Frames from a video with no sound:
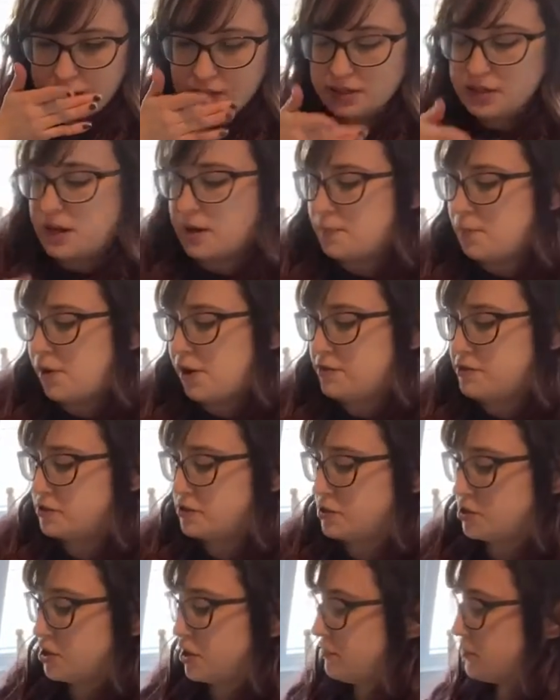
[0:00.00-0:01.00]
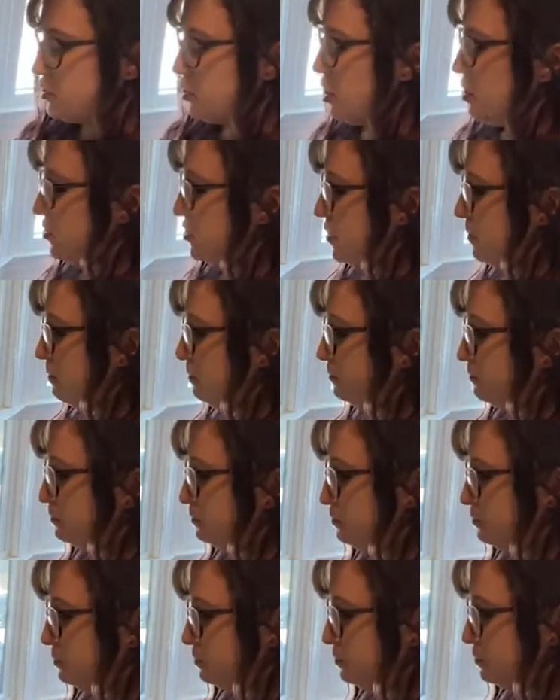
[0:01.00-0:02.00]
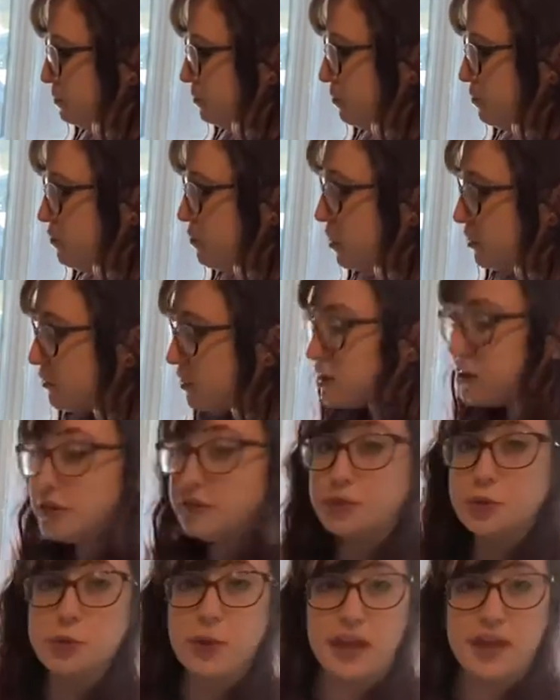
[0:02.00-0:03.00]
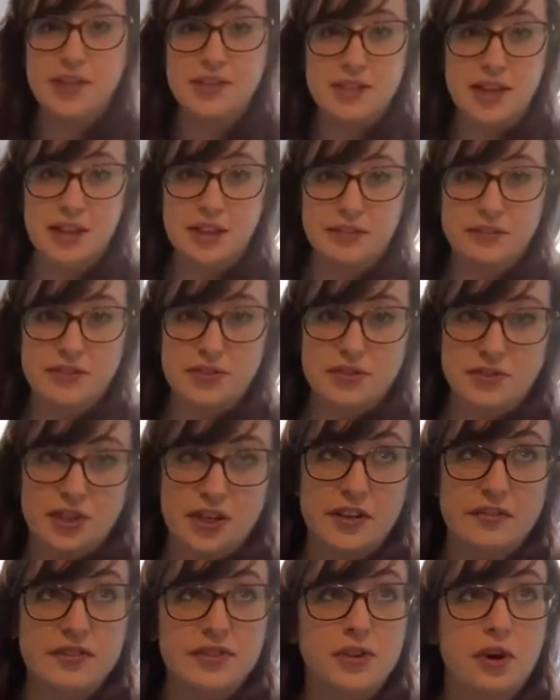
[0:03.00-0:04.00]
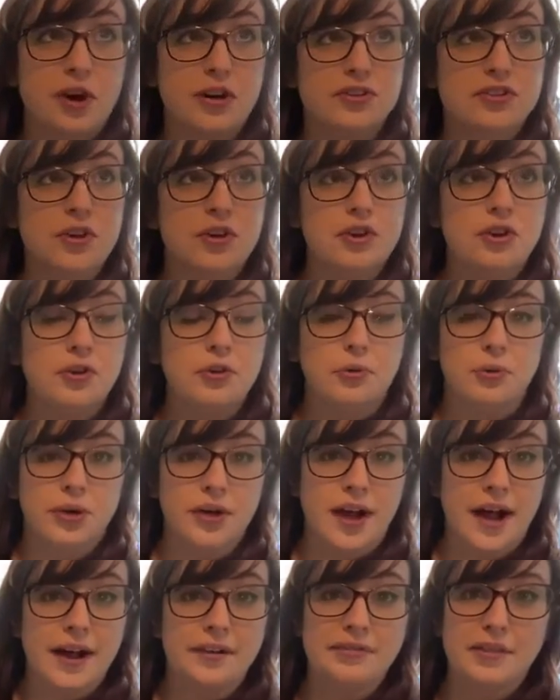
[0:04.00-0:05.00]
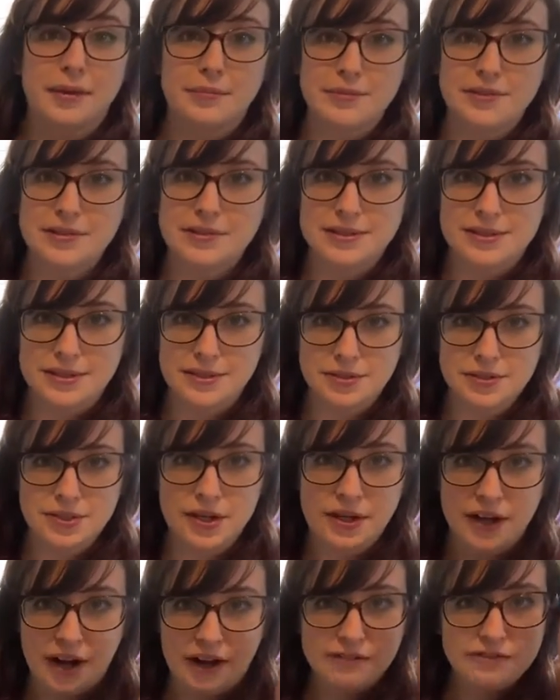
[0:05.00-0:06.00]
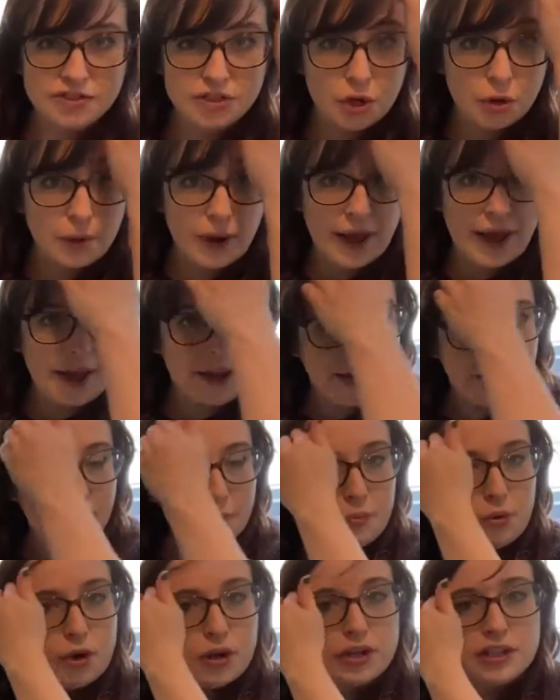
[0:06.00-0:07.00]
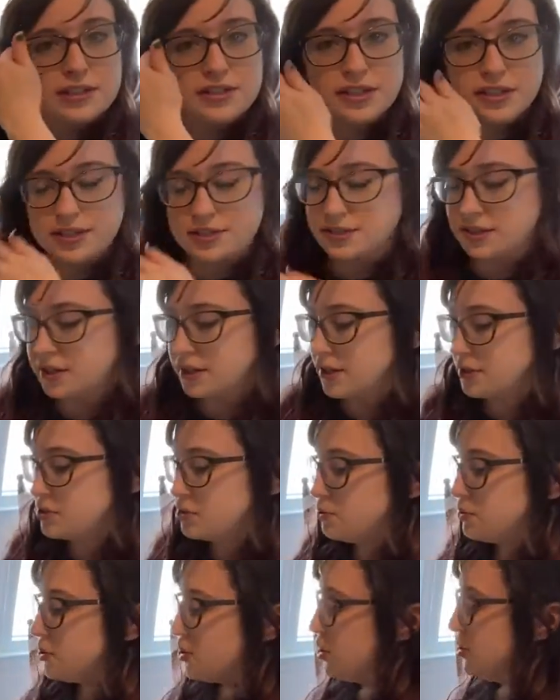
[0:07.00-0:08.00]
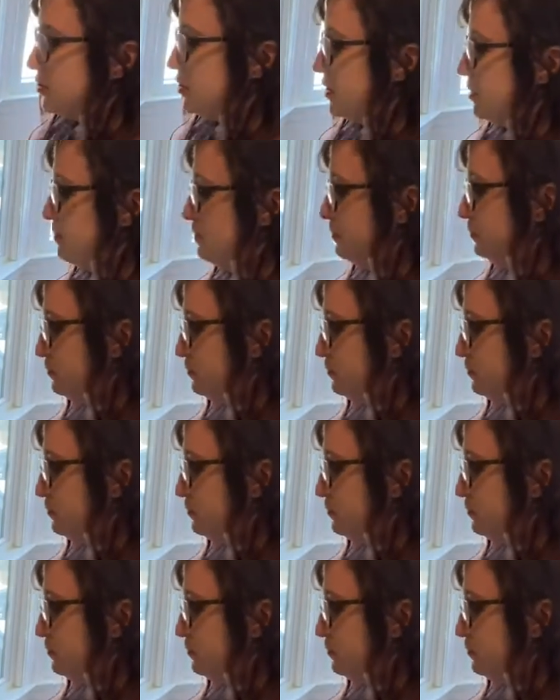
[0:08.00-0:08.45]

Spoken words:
Yeah, I think it's enough salt. I feel like if you can't tell if there's enough salt or not, that means there's enough. Don't add any more because then it's going to get too salty.